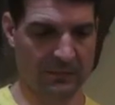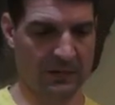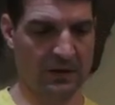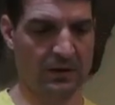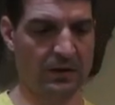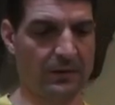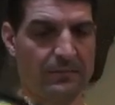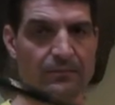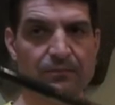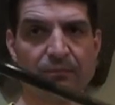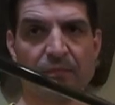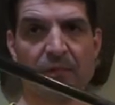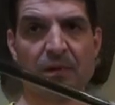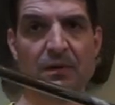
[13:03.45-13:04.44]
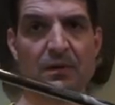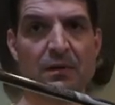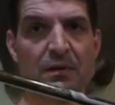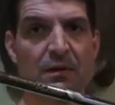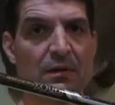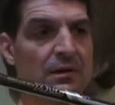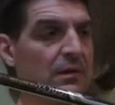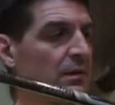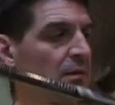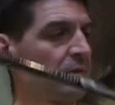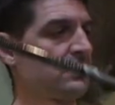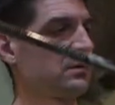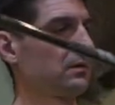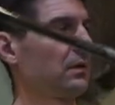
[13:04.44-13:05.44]
All right.
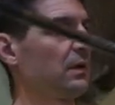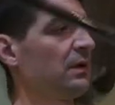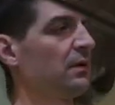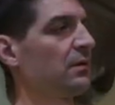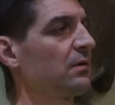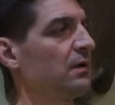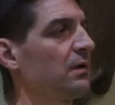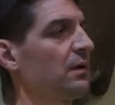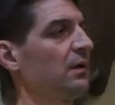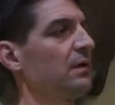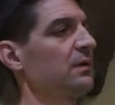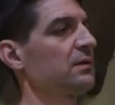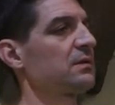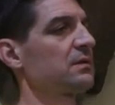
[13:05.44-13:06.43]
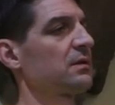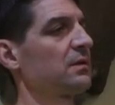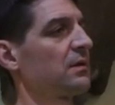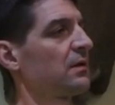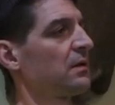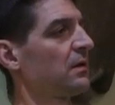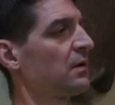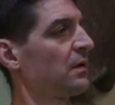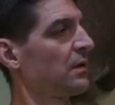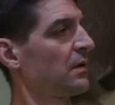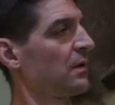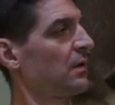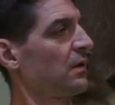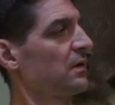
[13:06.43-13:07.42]
So here is
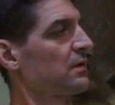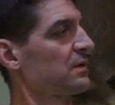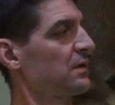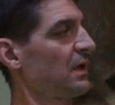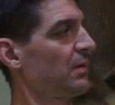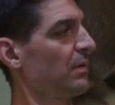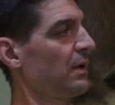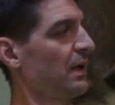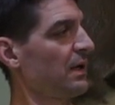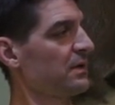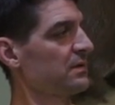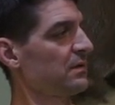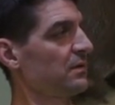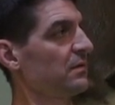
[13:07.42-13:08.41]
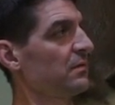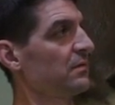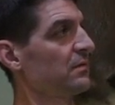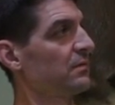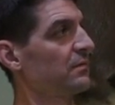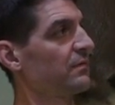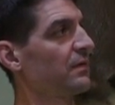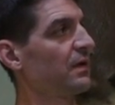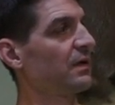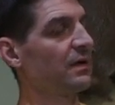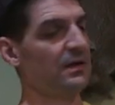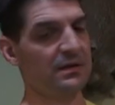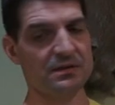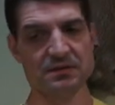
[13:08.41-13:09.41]
our stabilizer. Very
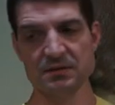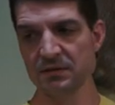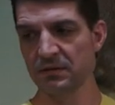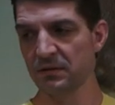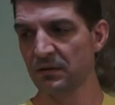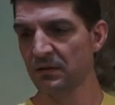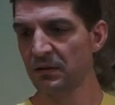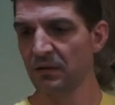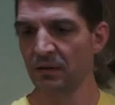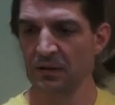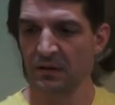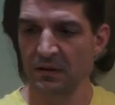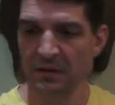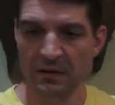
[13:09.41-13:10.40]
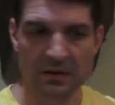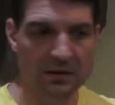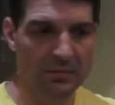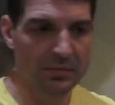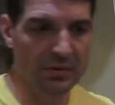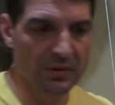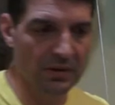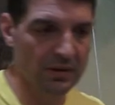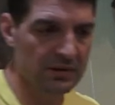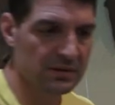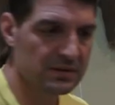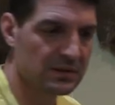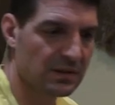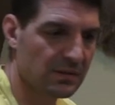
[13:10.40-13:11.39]
nice. We can put our
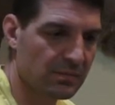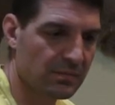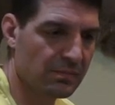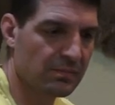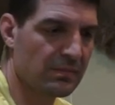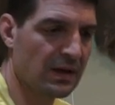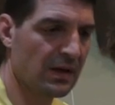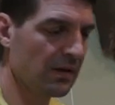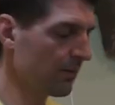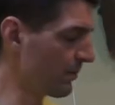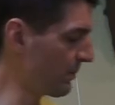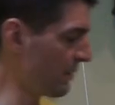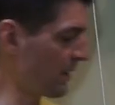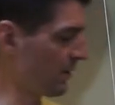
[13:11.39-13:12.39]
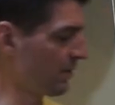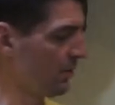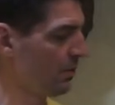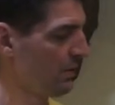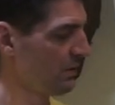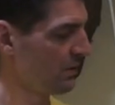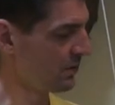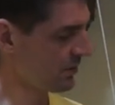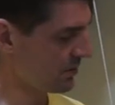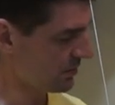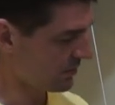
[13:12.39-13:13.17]
sight mount back on.